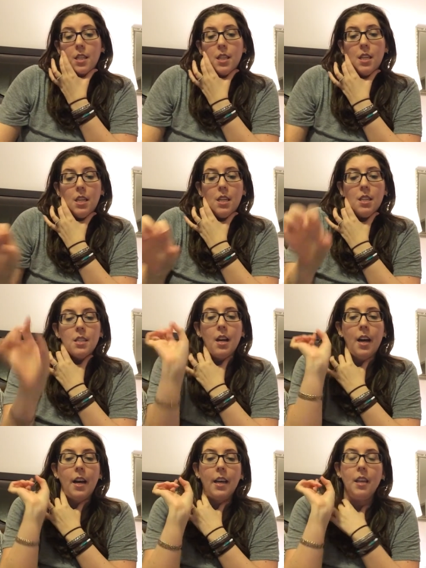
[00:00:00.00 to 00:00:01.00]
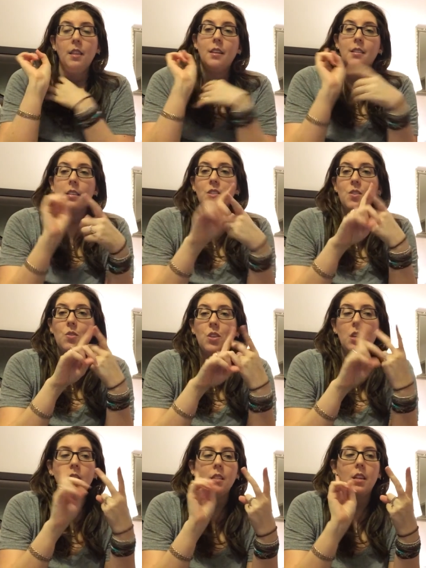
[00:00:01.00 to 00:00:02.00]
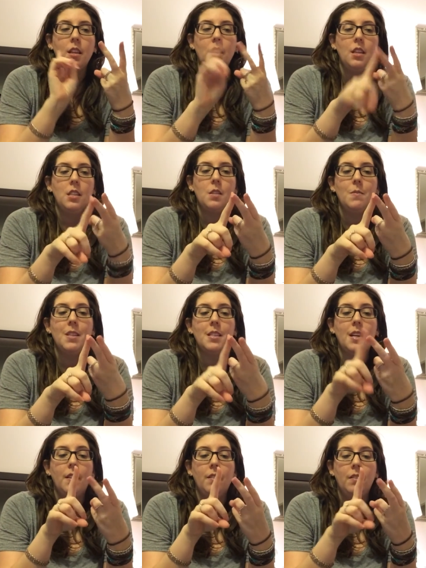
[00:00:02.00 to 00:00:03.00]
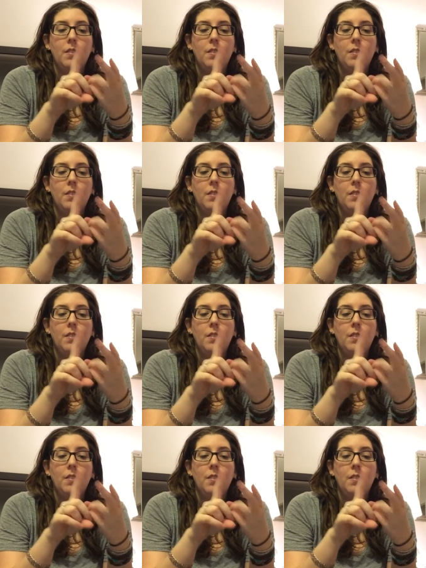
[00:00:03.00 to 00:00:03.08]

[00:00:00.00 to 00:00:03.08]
And these, I get the accessories and the intimates. I